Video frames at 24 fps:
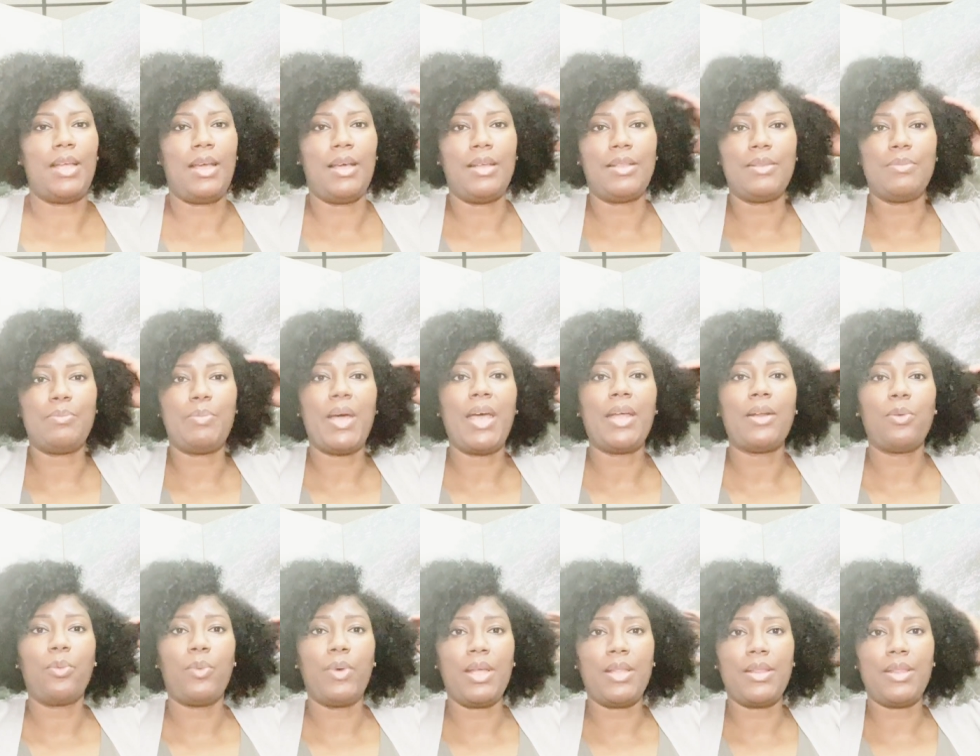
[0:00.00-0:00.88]
and by
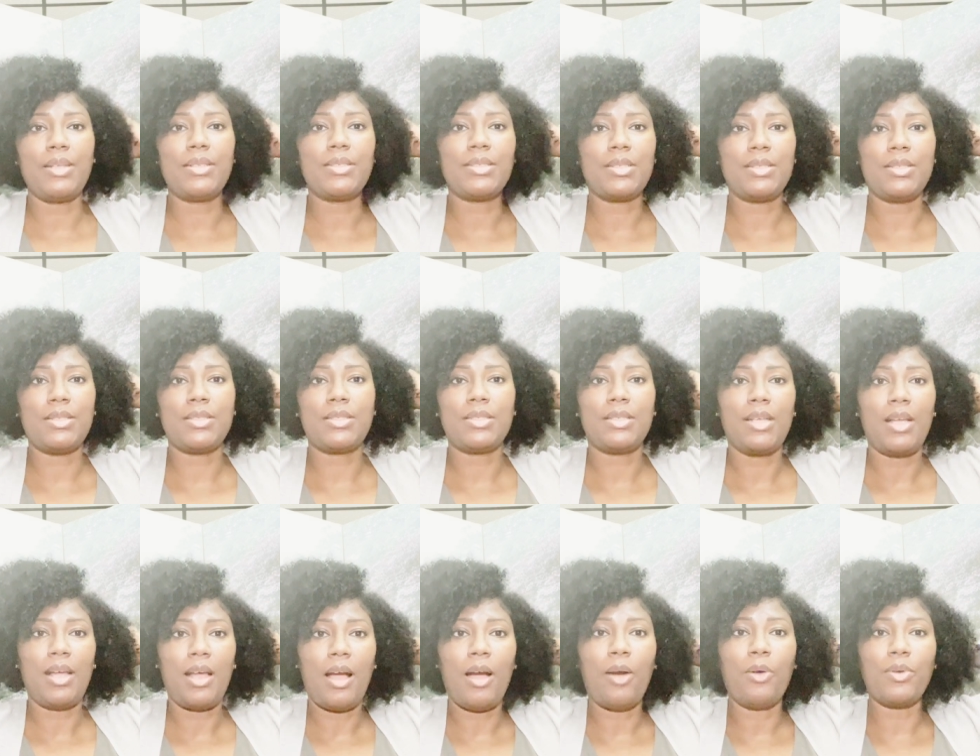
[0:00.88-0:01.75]
the way this is
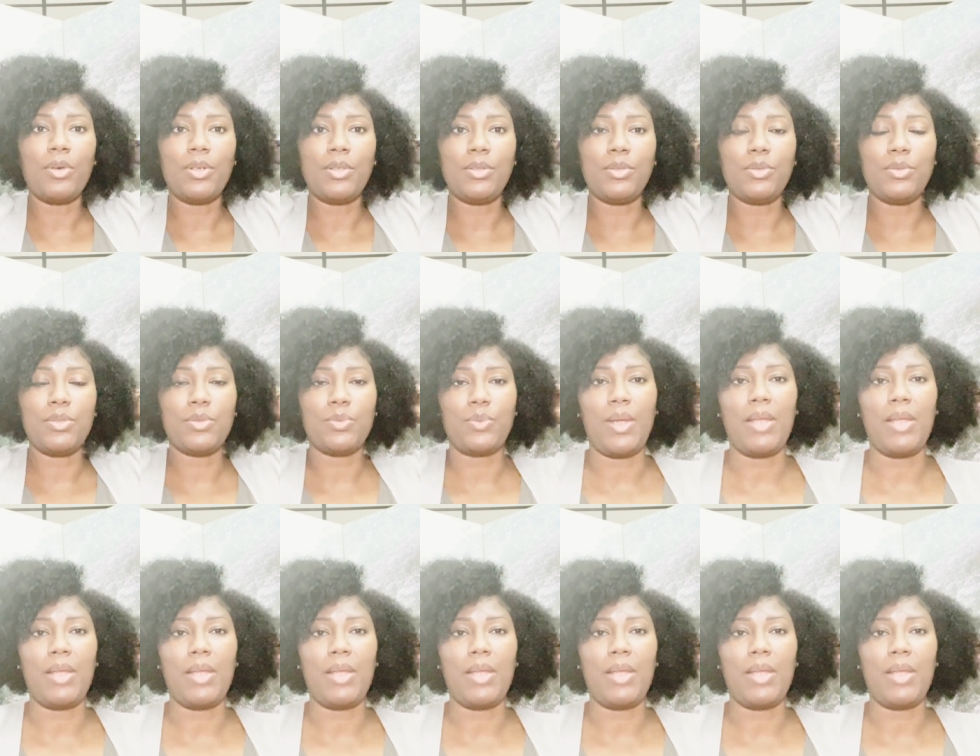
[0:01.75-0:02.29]
how to lose